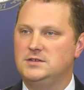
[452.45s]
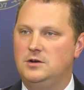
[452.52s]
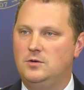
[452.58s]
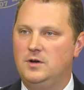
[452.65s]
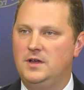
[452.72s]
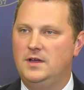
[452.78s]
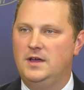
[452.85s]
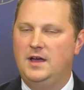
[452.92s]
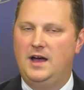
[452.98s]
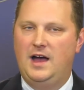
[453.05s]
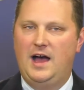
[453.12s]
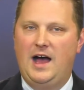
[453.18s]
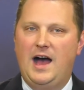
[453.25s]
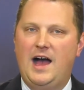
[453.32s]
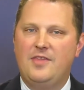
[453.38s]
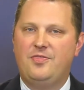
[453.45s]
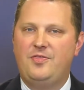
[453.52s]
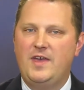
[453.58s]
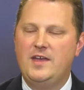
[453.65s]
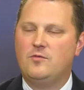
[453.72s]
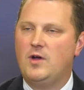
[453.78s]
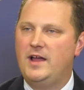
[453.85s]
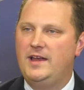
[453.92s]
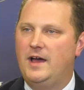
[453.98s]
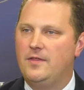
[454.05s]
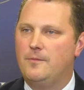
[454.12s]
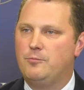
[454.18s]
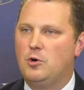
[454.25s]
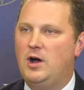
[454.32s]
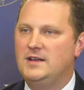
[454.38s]
So I think right now
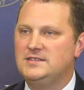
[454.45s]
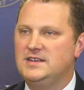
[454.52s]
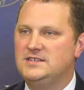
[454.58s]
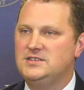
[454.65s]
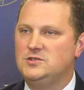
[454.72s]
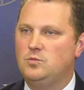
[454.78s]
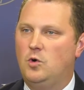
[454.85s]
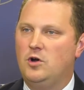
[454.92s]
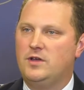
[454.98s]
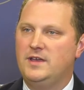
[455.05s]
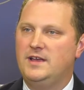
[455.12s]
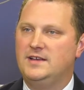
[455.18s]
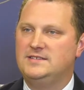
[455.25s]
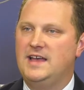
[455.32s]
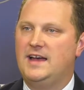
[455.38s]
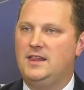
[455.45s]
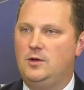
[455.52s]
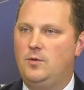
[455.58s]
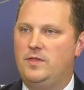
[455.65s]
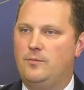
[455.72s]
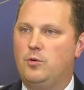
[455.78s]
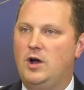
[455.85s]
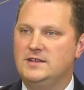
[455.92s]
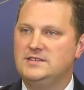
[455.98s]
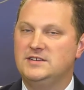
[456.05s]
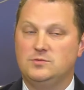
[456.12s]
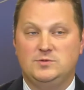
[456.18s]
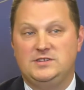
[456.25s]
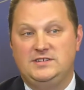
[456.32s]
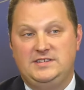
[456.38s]
the process is working exactly where the
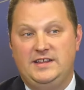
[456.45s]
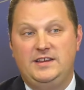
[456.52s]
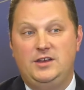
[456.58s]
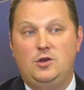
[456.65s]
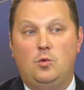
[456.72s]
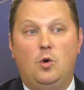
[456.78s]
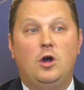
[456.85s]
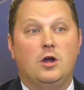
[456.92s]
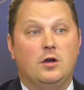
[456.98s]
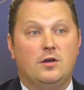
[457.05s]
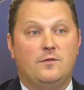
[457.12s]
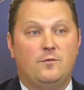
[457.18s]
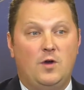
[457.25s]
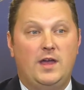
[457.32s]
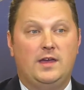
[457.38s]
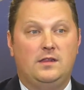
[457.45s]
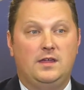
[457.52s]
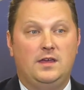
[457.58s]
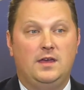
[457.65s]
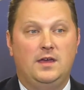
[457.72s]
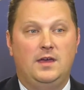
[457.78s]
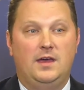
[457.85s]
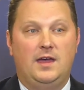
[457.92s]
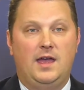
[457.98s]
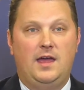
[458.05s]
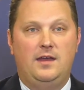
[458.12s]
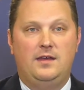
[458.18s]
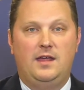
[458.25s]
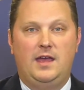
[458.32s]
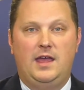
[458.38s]
process was intended to work, frankly,
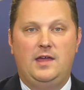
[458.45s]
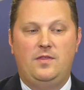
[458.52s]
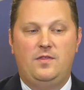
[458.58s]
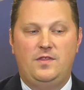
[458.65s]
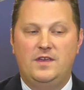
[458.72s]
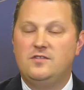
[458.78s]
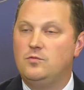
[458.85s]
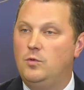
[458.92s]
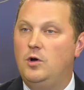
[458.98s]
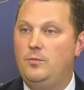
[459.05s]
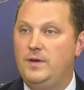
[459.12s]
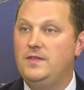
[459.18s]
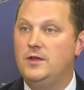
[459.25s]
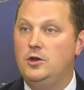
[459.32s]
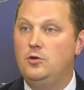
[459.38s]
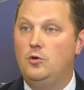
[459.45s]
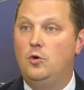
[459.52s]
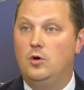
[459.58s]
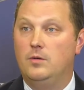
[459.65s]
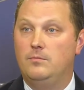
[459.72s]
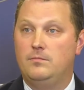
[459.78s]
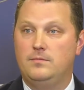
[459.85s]
and this will be the new norm.